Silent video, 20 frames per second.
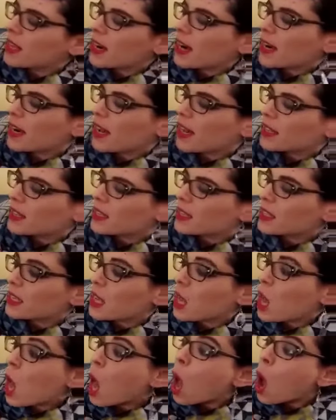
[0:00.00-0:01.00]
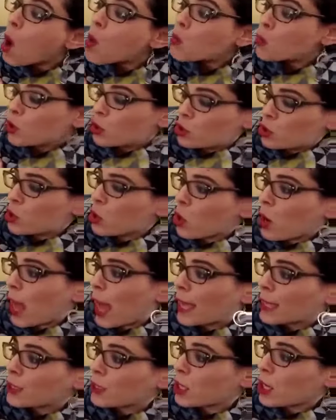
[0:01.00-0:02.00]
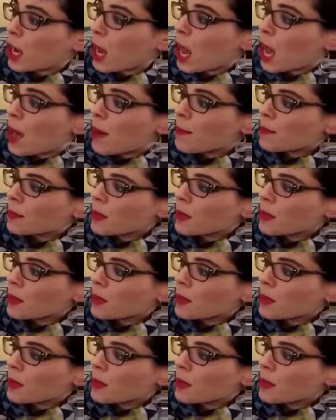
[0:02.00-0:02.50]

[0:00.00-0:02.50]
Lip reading: Anansi. Would you like to come?